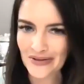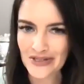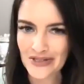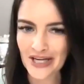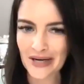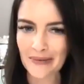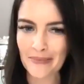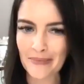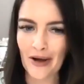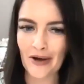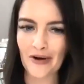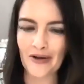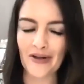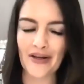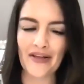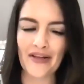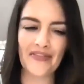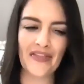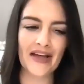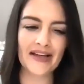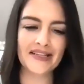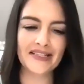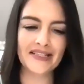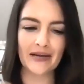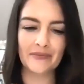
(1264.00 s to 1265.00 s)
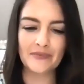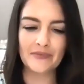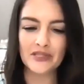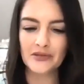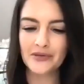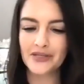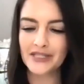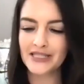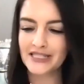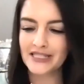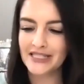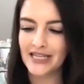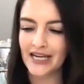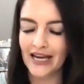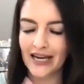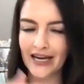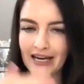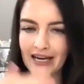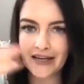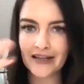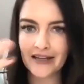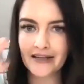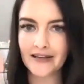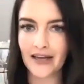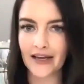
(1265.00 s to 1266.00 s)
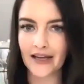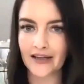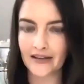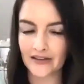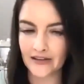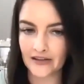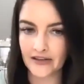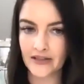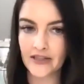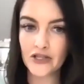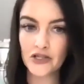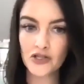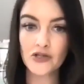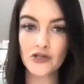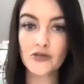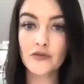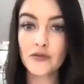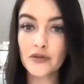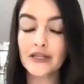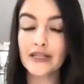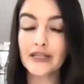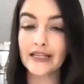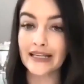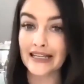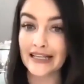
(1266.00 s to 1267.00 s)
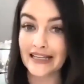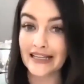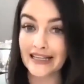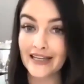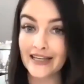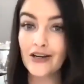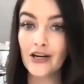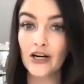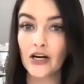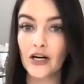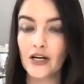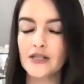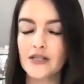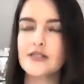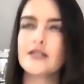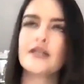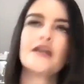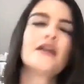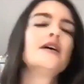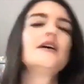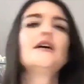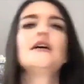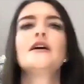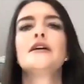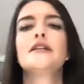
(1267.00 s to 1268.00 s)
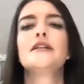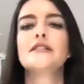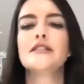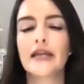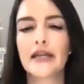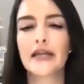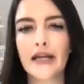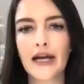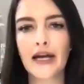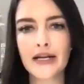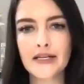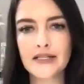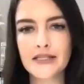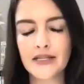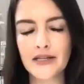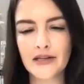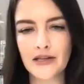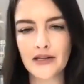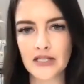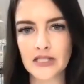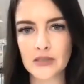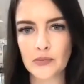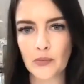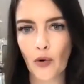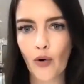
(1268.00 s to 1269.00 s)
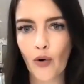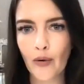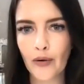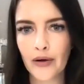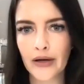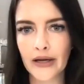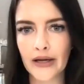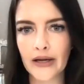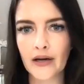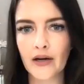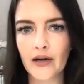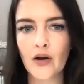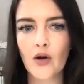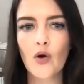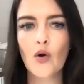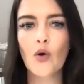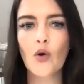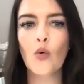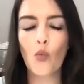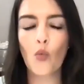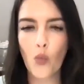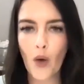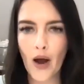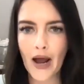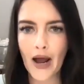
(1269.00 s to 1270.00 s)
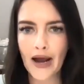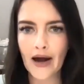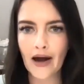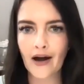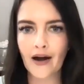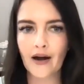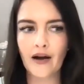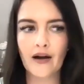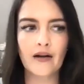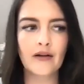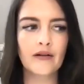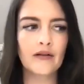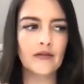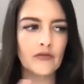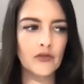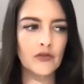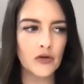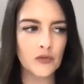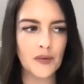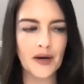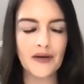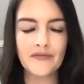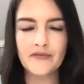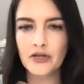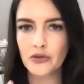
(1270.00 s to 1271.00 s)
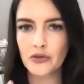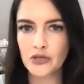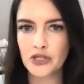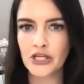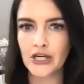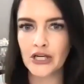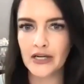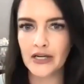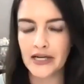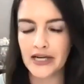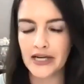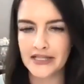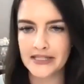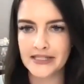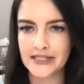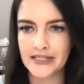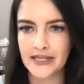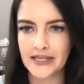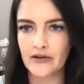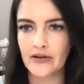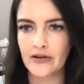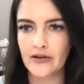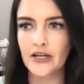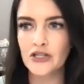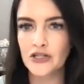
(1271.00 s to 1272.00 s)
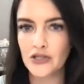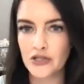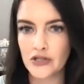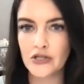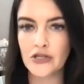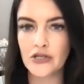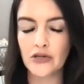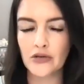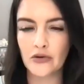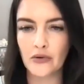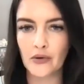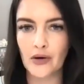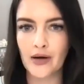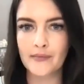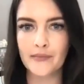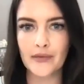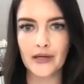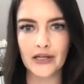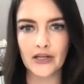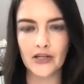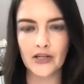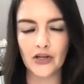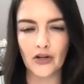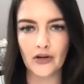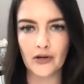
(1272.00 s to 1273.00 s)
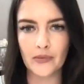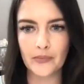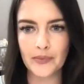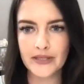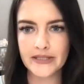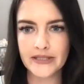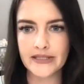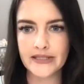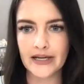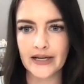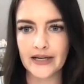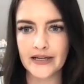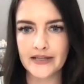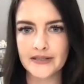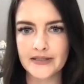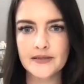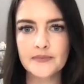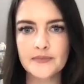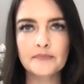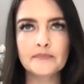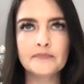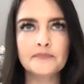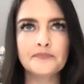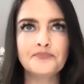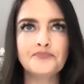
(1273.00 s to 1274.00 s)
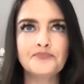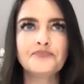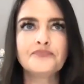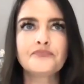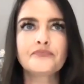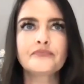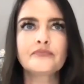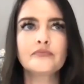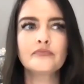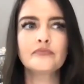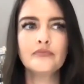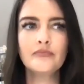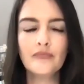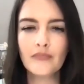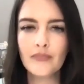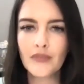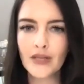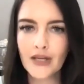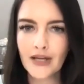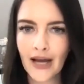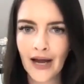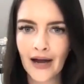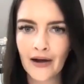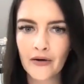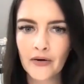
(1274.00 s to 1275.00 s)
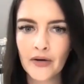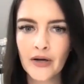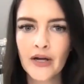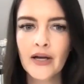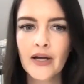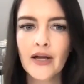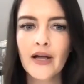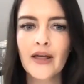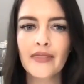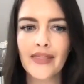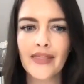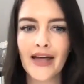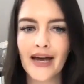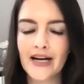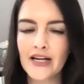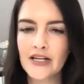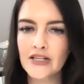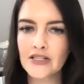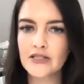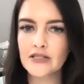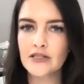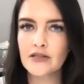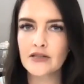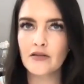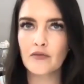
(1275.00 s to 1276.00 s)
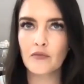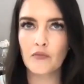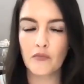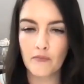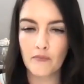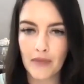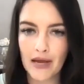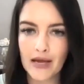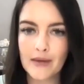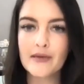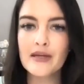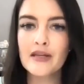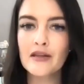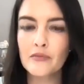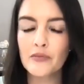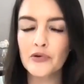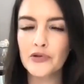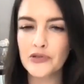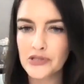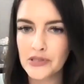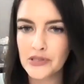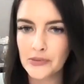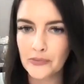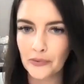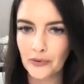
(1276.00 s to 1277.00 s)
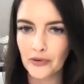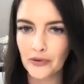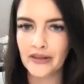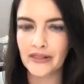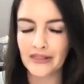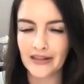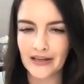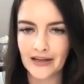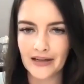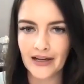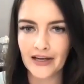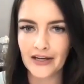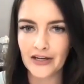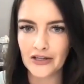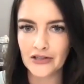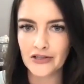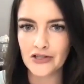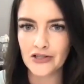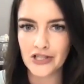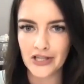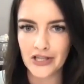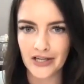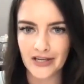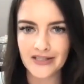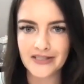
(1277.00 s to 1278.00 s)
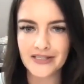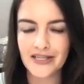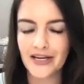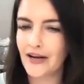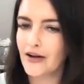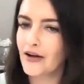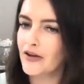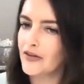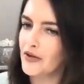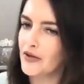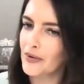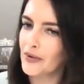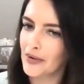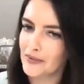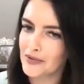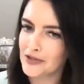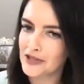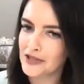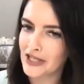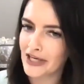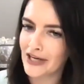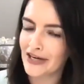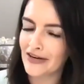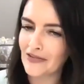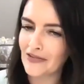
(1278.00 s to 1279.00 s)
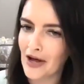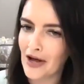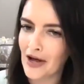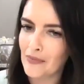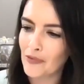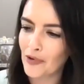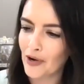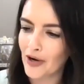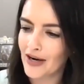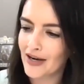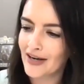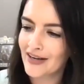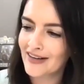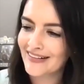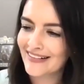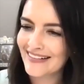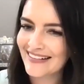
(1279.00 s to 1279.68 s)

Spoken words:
share model at that time. So it's taken like literally years to get to this point where the revenue share has scaled us to $1 million business. Now, that is maybe the most important thing I could share today, although I will share a lot more,